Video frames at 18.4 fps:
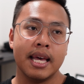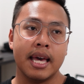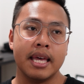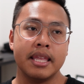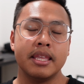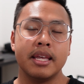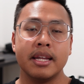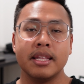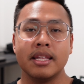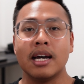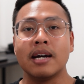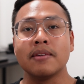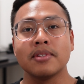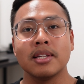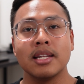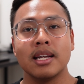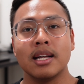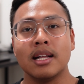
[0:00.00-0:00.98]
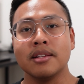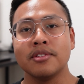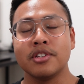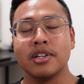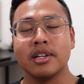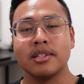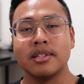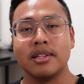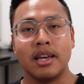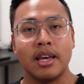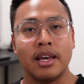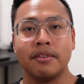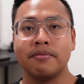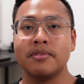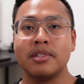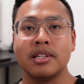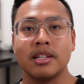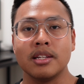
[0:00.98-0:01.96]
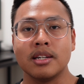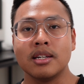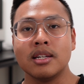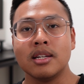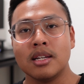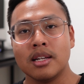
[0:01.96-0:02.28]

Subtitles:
and then after that I'll just have dinner.